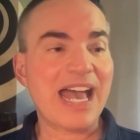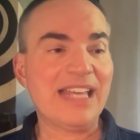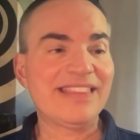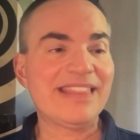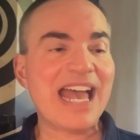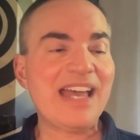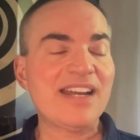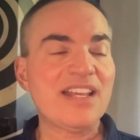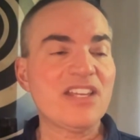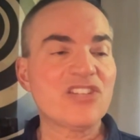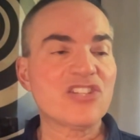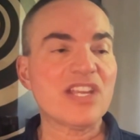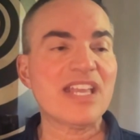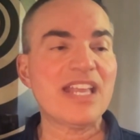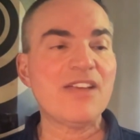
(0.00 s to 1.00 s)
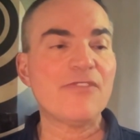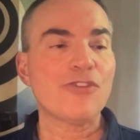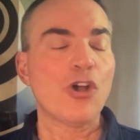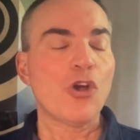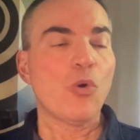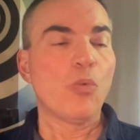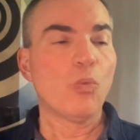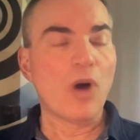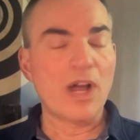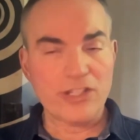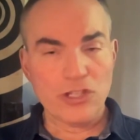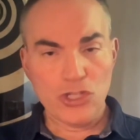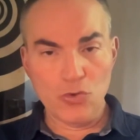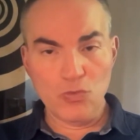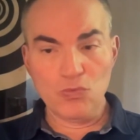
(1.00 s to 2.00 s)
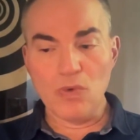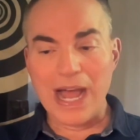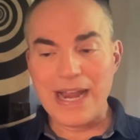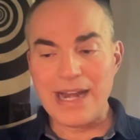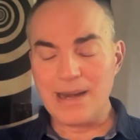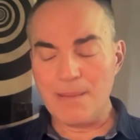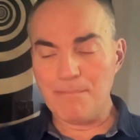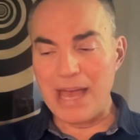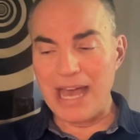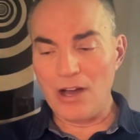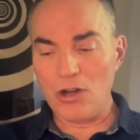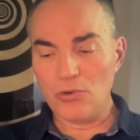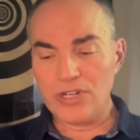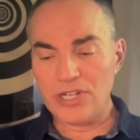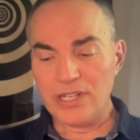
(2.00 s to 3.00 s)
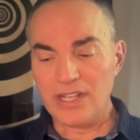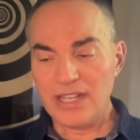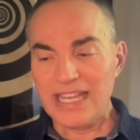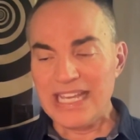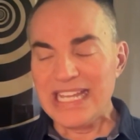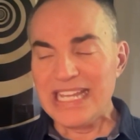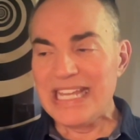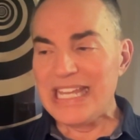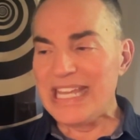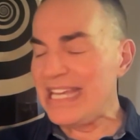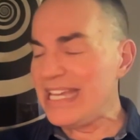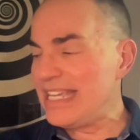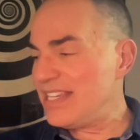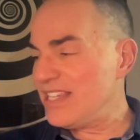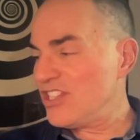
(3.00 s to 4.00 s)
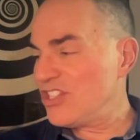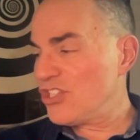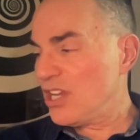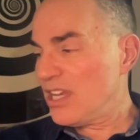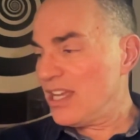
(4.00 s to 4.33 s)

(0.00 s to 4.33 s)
That is, if what you write about is